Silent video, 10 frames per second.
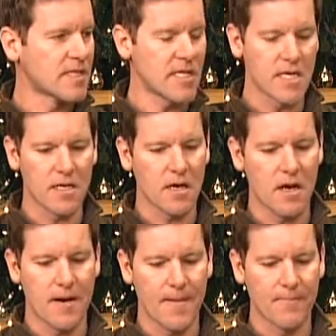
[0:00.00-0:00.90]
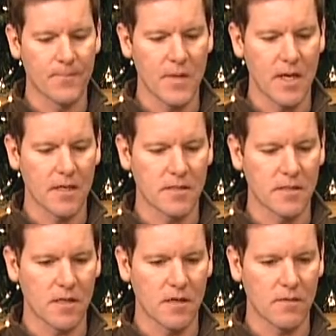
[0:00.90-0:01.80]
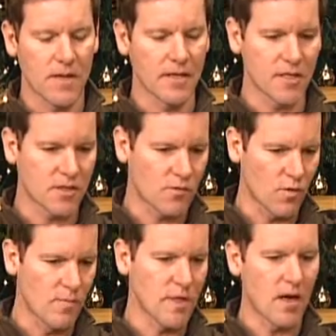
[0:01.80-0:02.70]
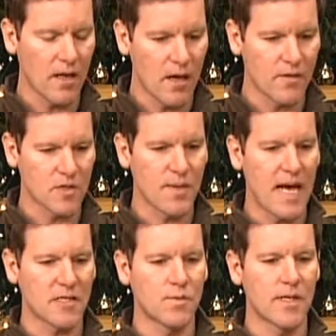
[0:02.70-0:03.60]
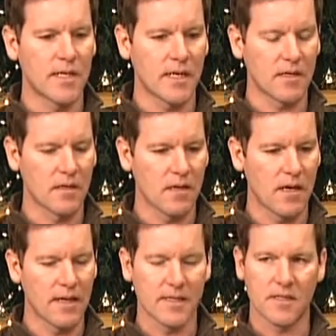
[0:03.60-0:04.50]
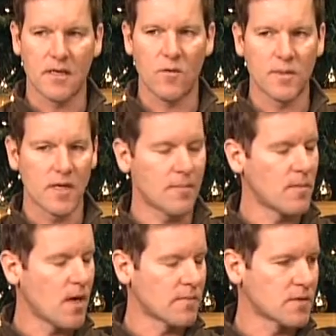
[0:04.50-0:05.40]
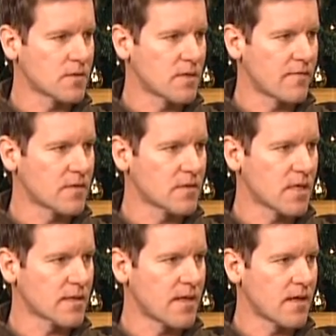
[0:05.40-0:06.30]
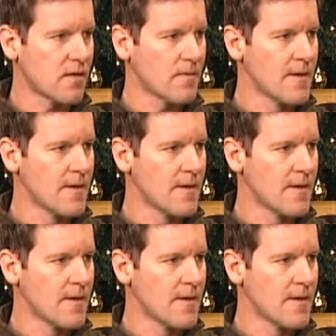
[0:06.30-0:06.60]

skiing. Um, and it's uh, they just groomed it all out this past week, and uh, like I said, open top to bottom. So definitely check that out.